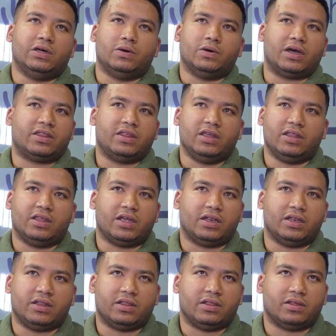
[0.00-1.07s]
I think that
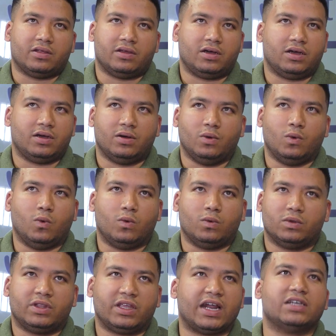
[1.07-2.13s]
the
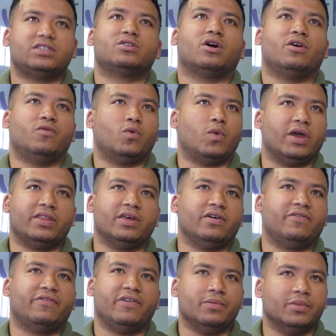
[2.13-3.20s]
trust of whether a
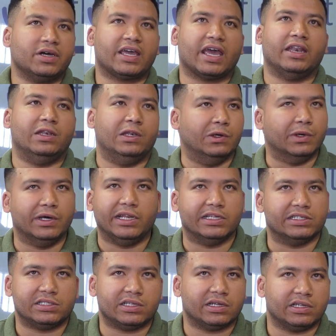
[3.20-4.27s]
female can do it
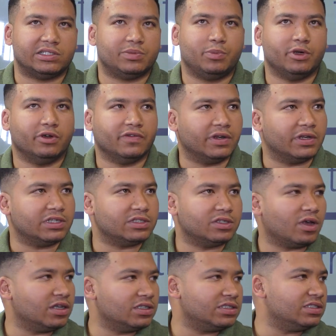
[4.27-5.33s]
is proven. It's
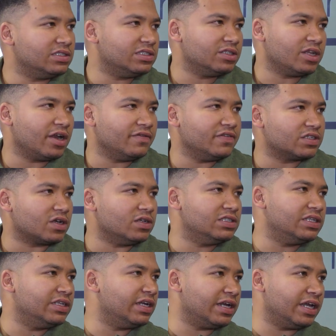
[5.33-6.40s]
nonsense. It's not even a
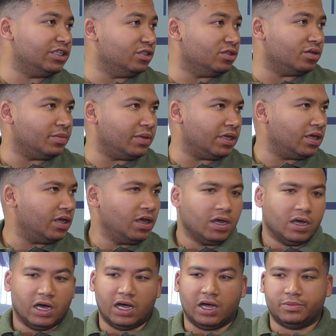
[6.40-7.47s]
consideration to me.
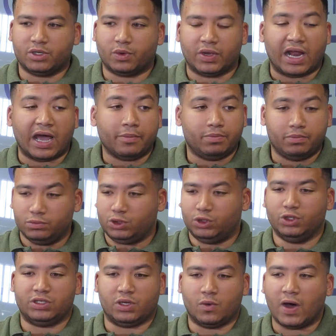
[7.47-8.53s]
So when I'm
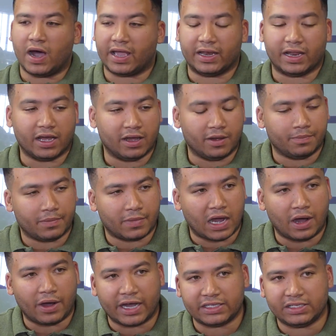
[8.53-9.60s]
choosing wine,
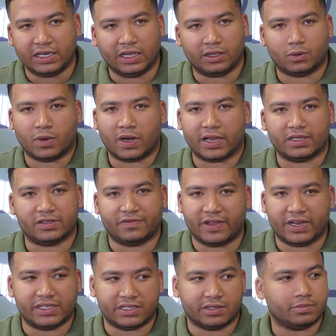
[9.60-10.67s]
how I select wine is
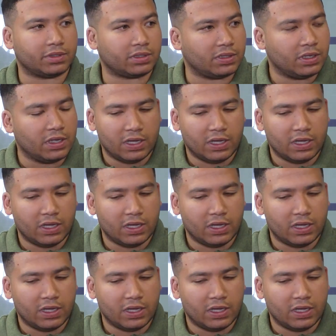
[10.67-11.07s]
very simple.